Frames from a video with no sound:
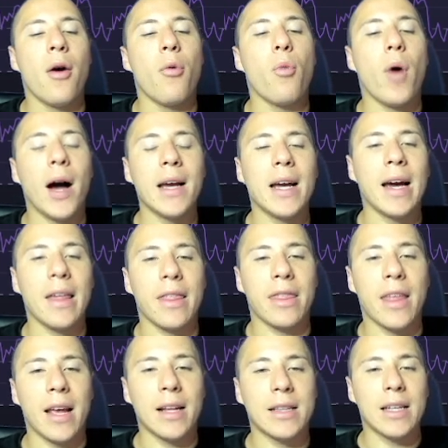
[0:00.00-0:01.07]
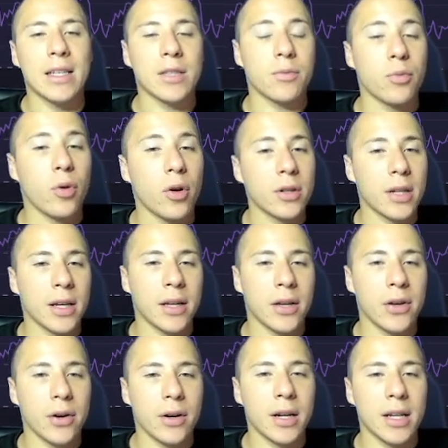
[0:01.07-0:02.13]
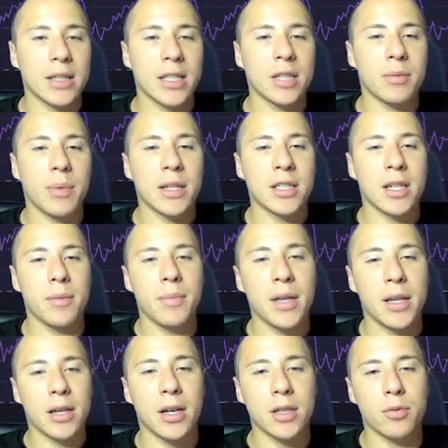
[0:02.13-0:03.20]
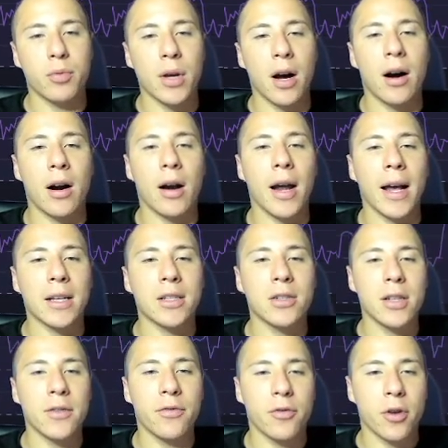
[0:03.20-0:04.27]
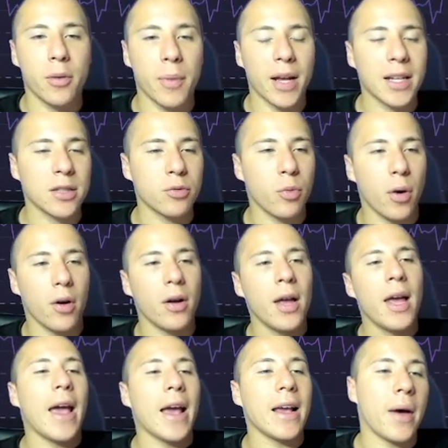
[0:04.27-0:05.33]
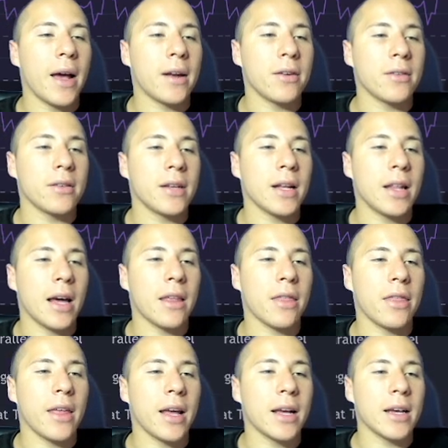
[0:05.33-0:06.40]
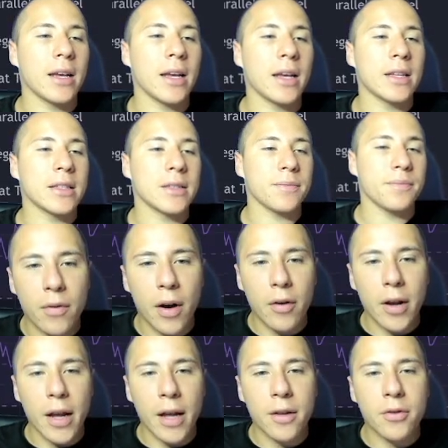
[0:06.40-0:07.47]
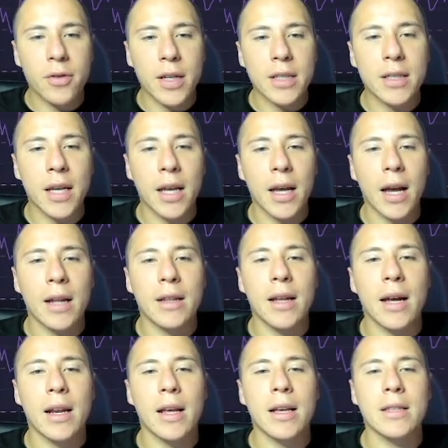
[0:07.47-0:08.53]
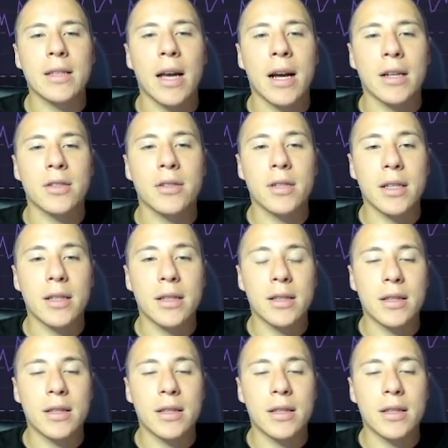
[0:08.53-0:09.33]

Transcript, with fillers: Why I think this won't occur is especially because we are actually forming as well a pattern that I think is very interesting, and that is actually